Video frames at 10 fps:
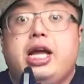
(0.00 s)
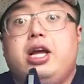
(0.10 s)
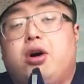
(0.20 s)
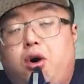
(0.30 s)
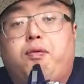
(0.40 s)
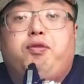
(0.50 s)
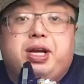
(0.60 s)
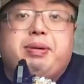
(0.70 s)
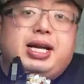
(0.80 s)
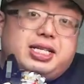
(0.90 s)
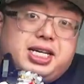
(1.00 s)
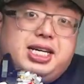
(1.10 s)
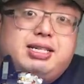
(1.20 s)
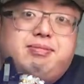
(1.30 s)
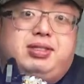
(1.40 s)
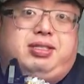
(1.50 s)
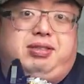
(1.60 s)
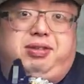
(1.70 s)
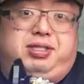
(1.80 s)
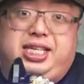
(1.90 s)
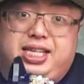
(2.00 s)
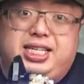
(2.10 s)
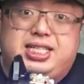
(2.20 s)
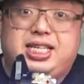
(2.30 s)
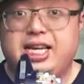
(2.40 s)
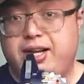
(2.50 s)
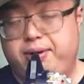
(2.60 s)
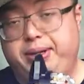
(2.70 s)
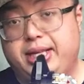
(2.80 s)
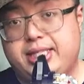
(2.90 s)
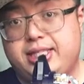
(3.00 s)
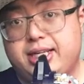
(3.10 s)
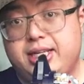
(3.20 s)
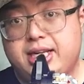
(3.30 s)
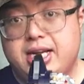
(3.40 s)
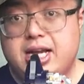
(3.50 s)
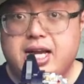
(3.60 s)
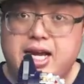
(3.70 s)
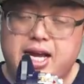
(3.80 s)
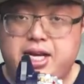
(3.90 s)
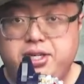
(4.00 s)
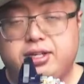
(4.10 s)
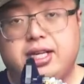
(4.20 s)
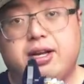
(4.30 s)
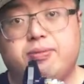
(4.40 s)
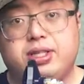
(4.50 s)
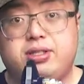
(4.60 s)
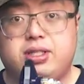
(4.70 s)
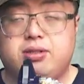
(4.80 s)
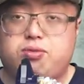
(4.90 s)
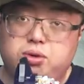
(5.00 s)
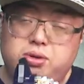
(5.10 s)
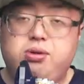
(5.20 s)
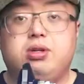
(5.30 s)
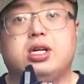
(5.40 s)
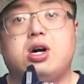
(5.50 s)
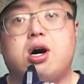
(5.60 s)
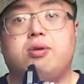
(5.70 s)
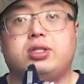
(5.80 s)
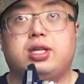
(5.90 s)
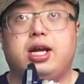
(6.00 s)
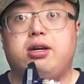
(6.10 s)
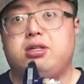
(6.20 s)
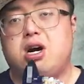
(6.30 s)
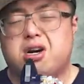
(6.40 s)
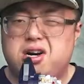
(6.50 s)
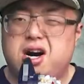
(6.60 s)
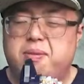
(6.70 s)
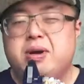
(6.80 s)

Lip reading: hopefully by the time you see this, it will be listed, and you can get one through theconquestlayer.com.